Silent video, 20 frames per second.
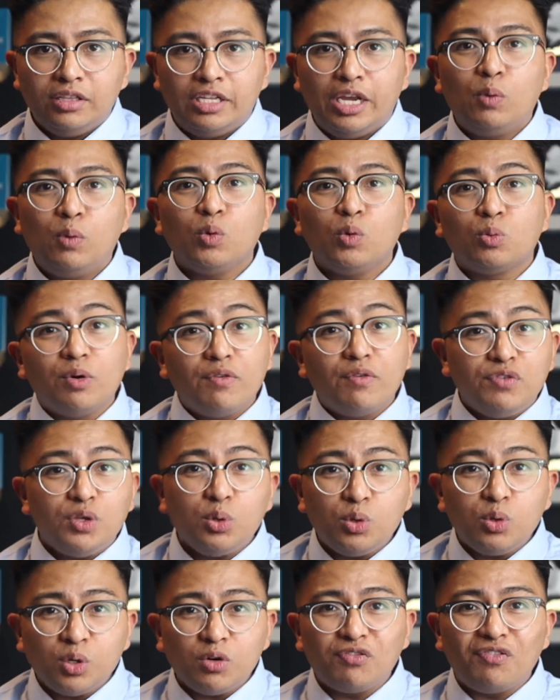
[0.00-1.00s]
They will
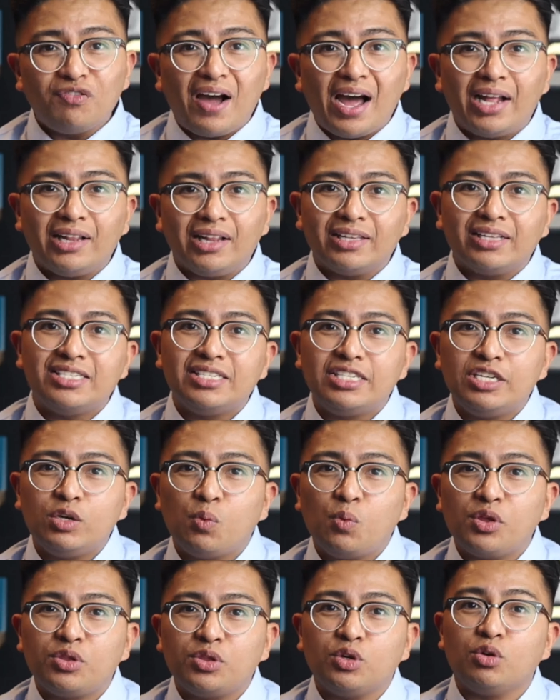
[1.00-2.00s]
review your file and see
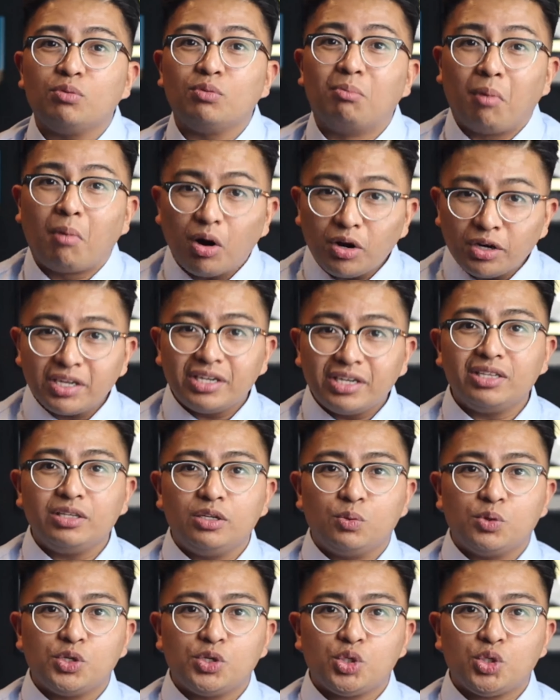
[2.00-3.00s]
whether you're markedly
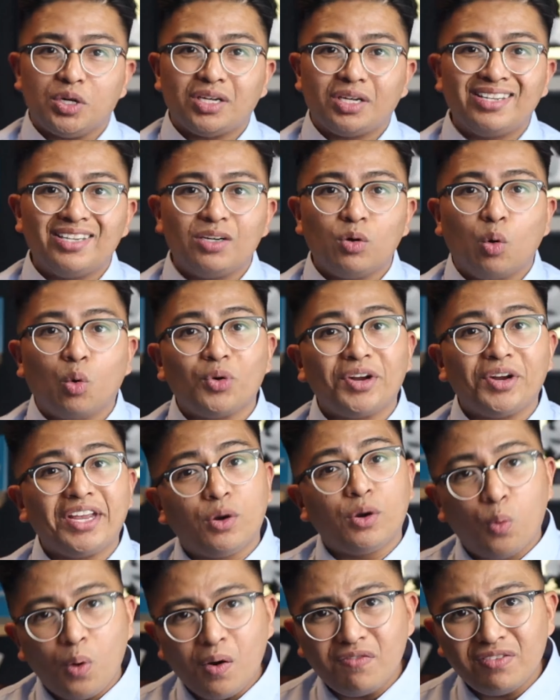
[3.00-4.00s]
restricted or
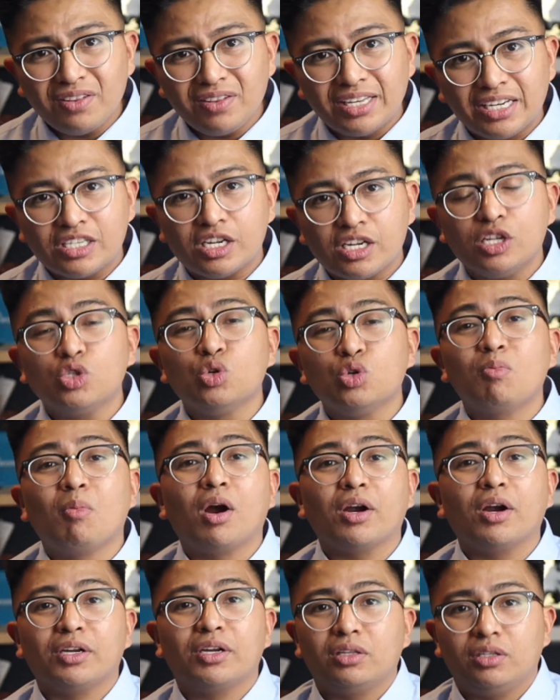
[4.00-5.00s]
equivalent to
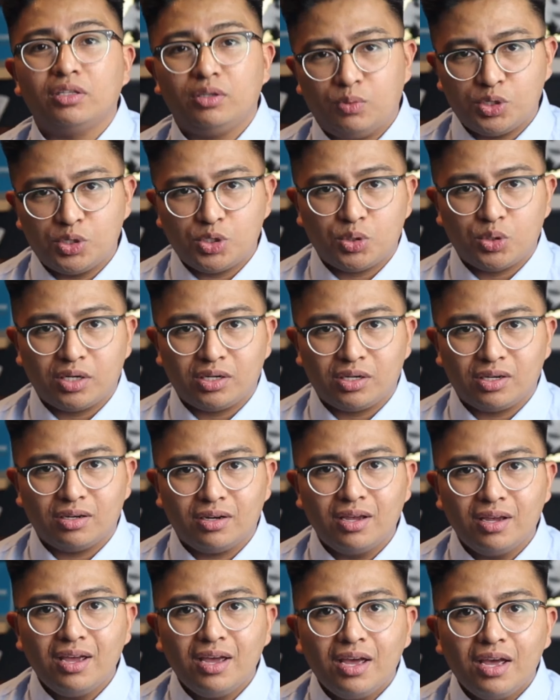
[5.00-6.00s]
markedly restricted.
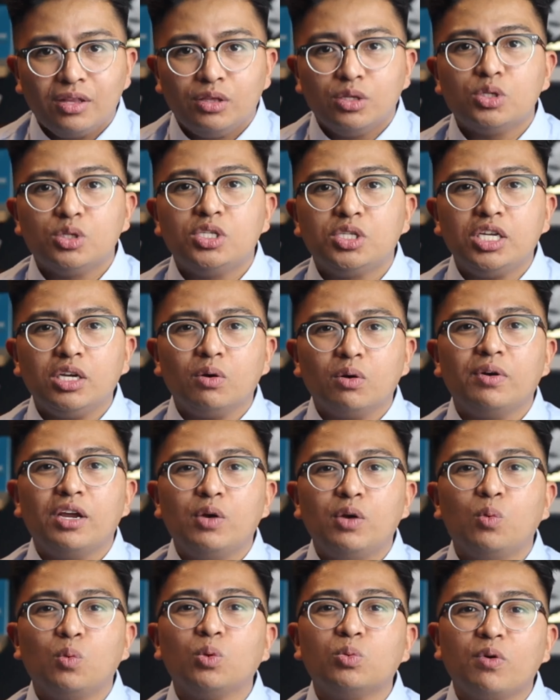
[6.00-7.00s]
The CRA
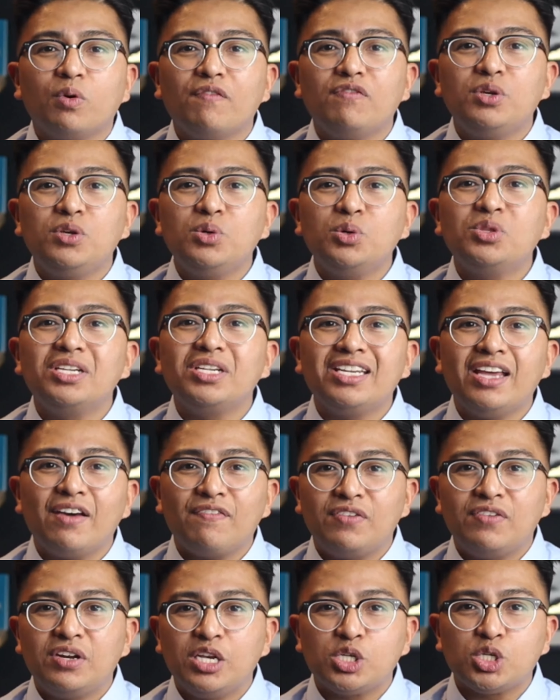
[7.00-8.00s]
will review the
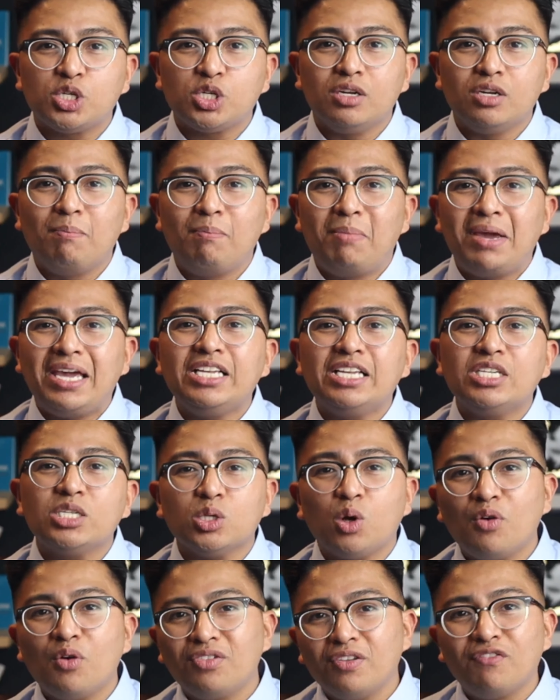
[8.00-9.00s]
definition based
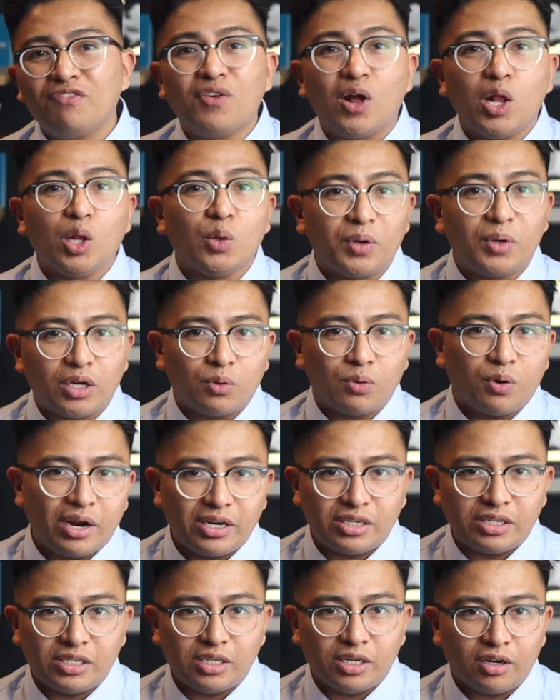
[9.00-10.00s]
on the following
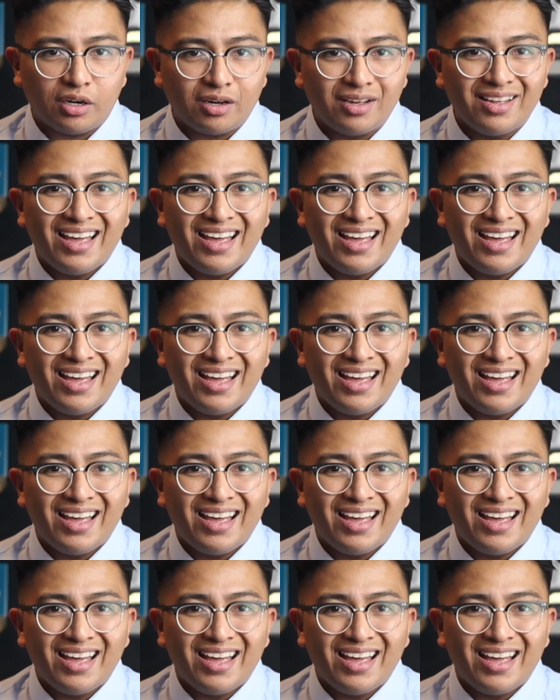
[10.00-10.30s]
criteria